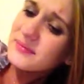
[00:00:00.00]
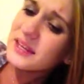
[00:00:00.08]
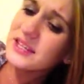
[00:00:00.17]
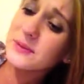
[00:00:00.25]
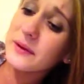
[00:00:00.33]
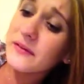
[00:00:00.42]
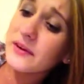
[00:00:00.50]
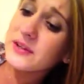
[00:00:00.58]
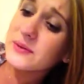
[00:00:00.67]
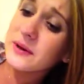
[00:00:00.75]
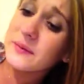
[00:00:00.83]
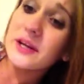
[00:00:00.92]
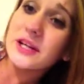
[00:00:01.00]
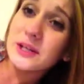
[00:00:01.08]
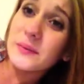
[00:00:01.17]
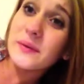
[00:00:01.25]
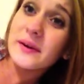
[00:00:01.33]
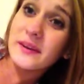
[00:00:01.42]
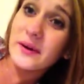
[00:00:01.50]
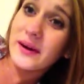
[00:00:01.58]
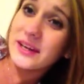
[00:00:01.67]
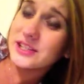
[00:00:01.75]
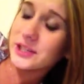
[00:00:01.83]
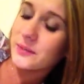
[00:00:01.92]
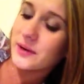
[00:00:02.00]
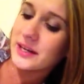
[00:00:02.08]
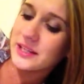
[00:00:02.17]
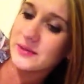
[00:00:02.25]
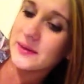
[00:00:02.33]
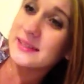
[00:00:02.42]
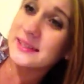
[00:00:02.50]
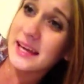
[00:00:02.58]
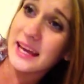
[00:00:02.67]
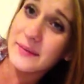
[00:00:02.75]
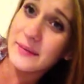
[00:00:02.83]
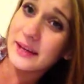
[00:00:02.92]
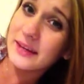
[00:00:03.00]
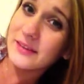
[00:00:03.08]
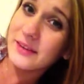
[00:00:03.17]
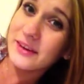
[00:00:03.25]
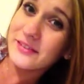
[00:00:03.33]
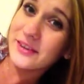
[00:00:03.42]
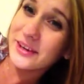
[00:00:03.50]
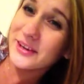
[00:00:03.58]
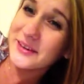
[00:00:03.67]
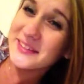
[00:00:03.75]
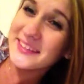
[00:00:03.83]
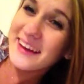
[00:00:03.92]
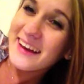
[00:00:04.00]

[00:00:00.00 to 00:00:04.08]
So my first one, I'm going to jump go ahead and jump right into it because I hate making long videos.